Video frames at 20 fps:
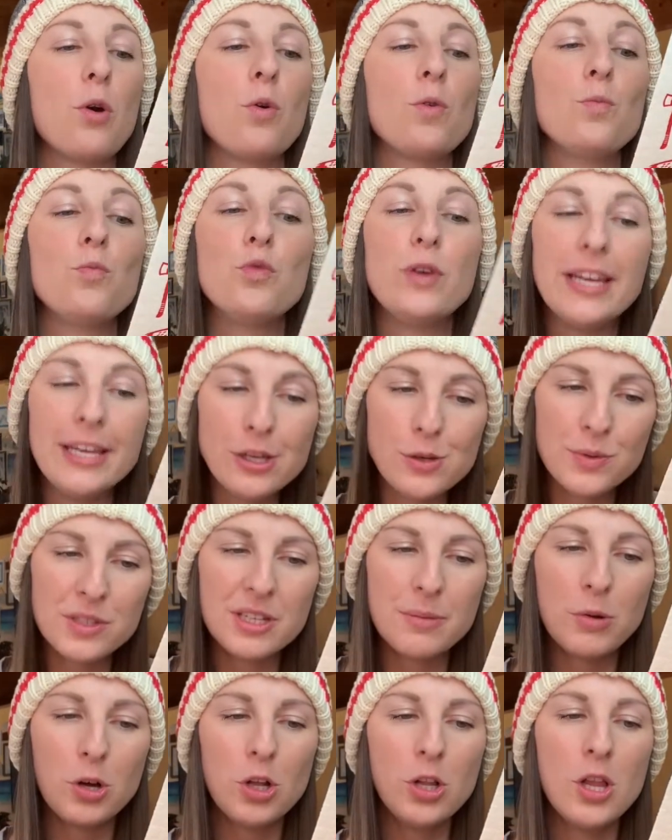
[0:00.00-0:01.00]

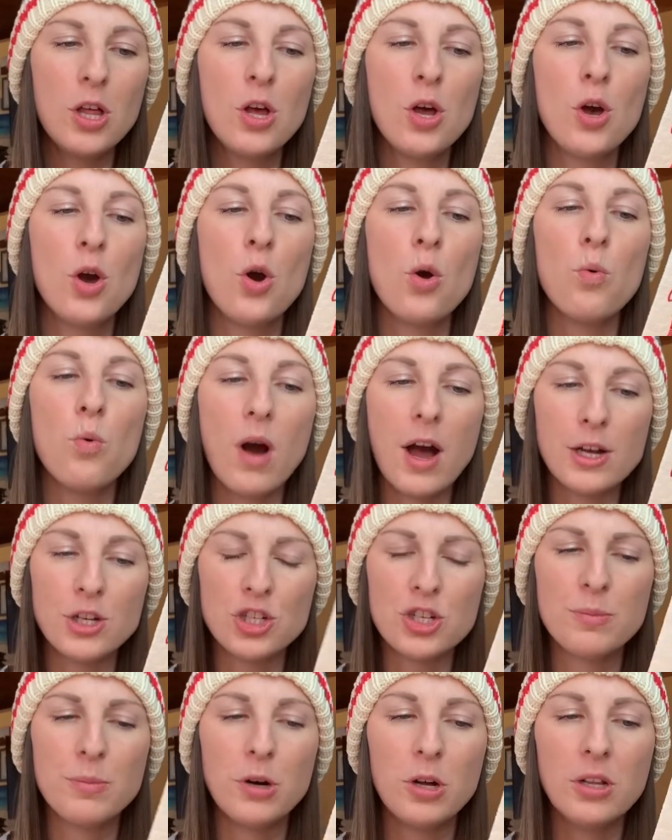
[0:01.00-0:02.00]
reusable,
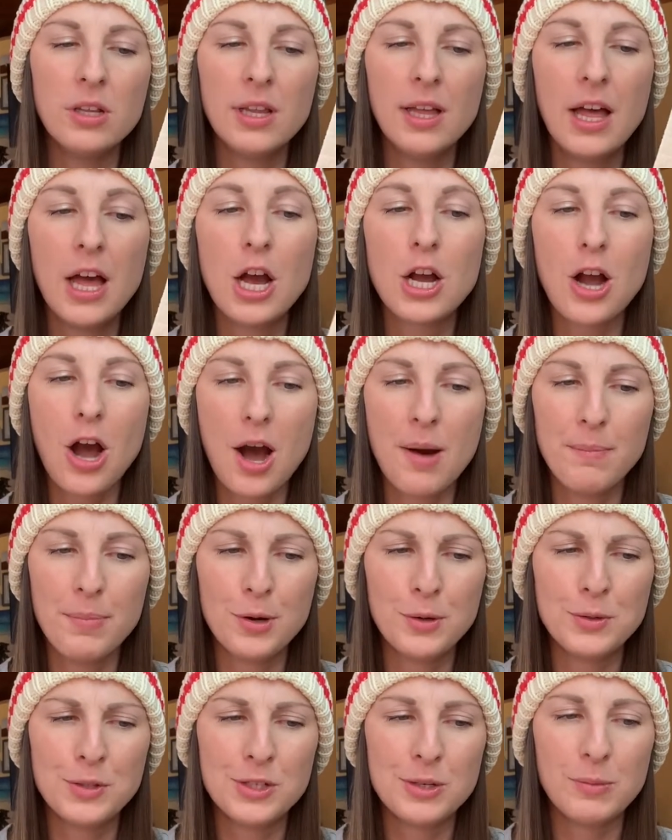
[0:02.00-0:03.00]
washable,
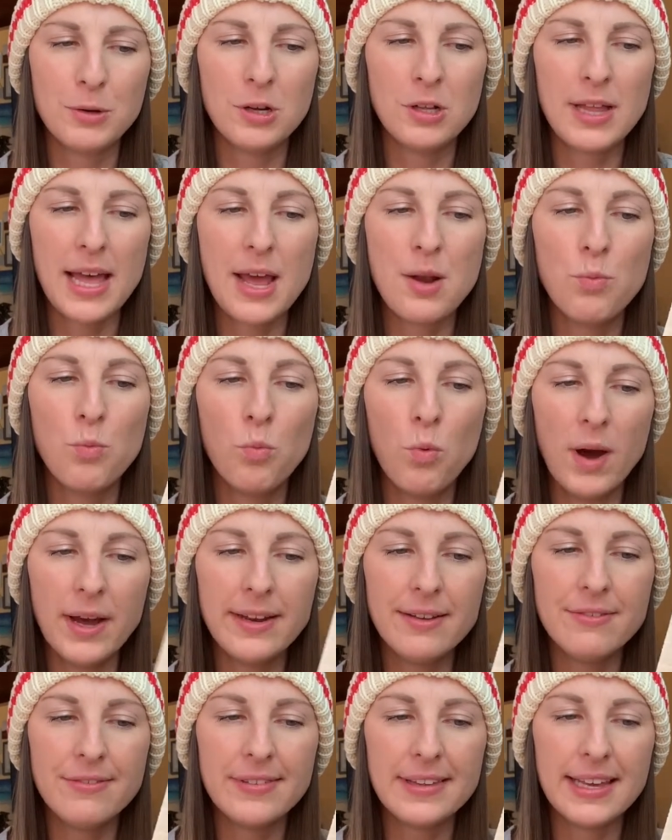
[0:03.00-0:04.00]
compostable, and
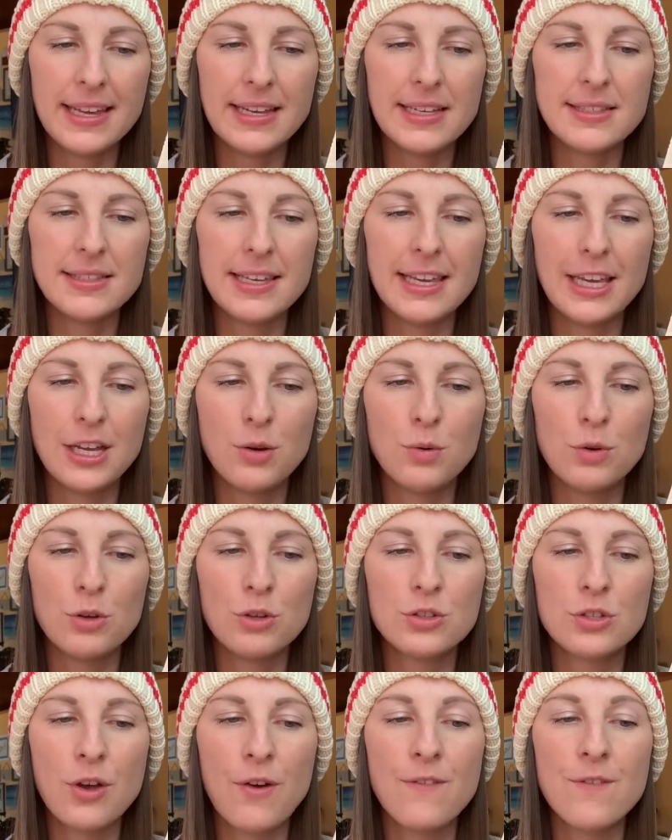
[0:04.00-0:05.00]
one of these
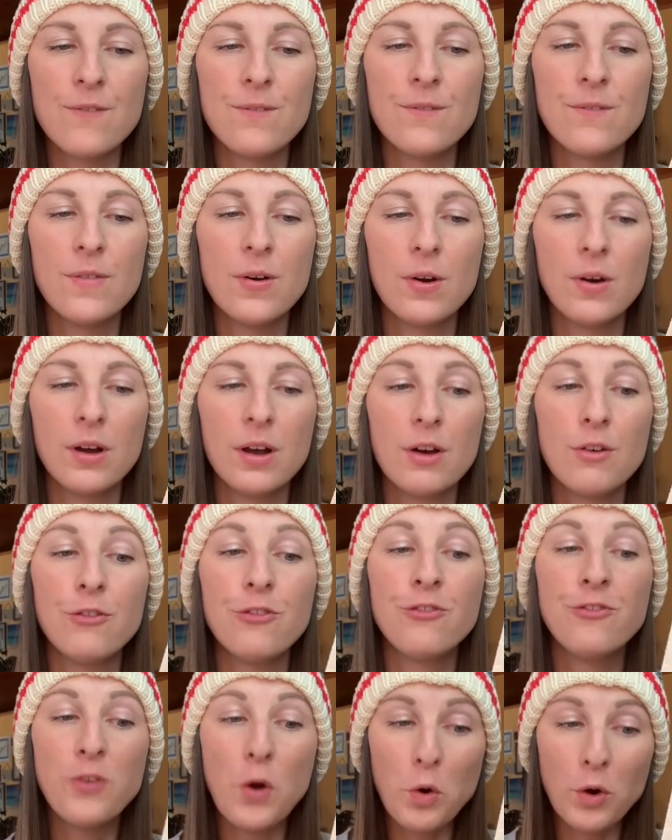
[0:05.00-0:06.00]
equals
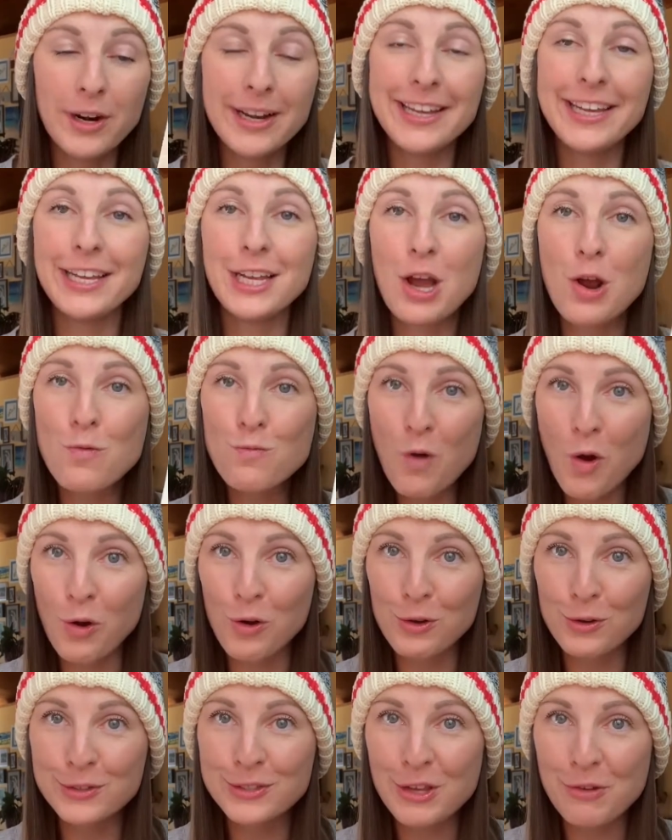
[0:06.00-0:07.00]
40
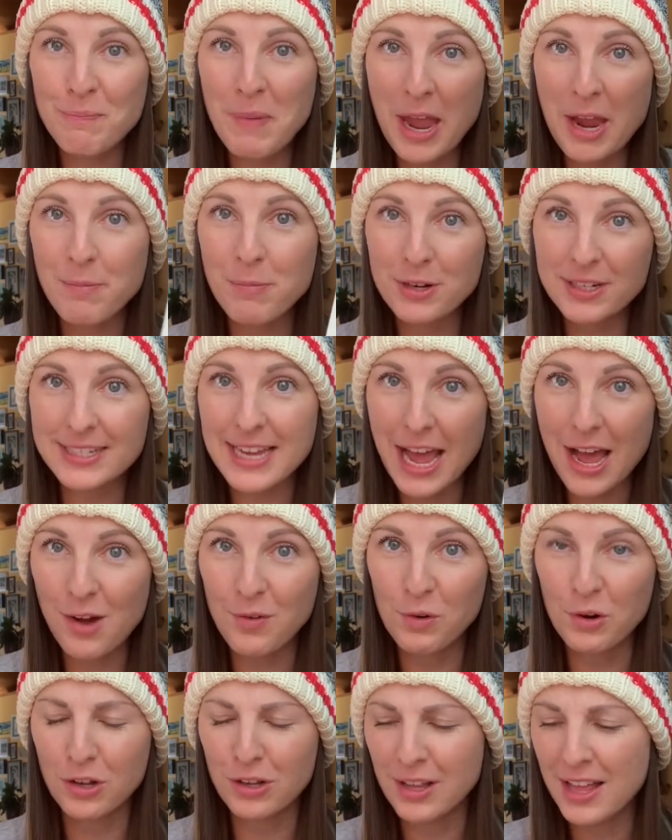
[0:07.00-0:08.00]
rolls of paper
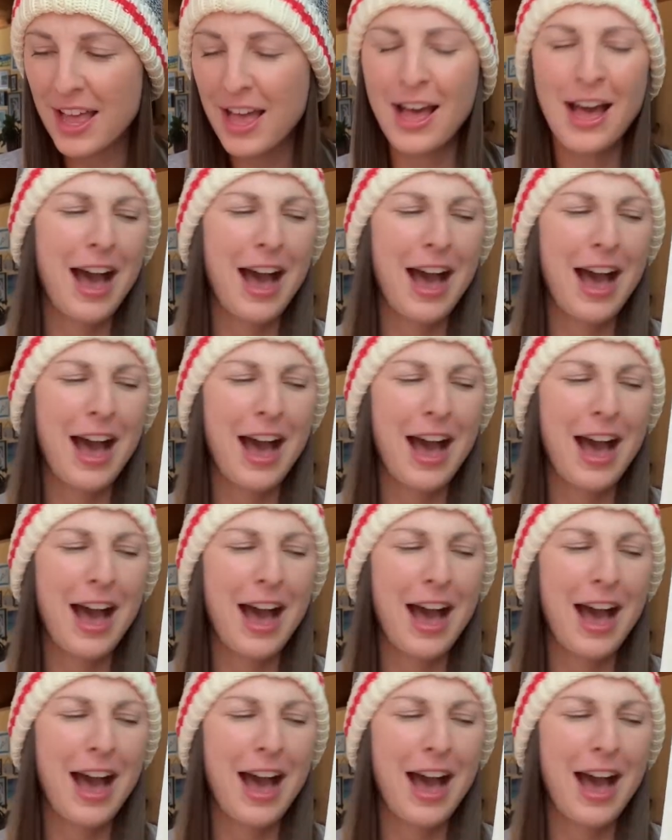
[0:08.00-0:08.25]
towel.